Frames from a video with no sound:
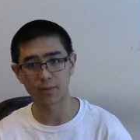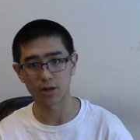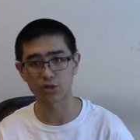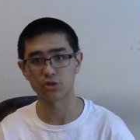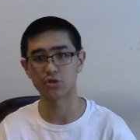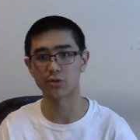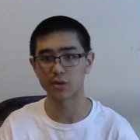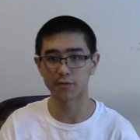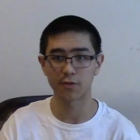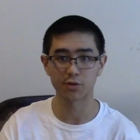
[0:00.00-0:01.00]
a punch to
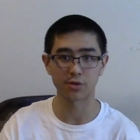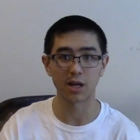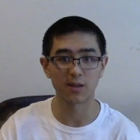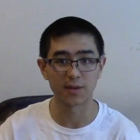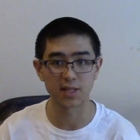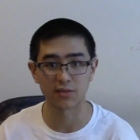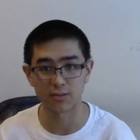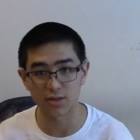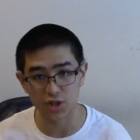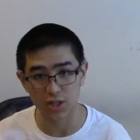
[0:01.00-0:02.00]
trigger further elements of the
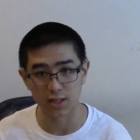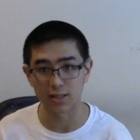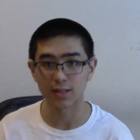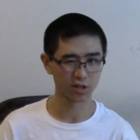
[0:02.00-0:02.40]
machine.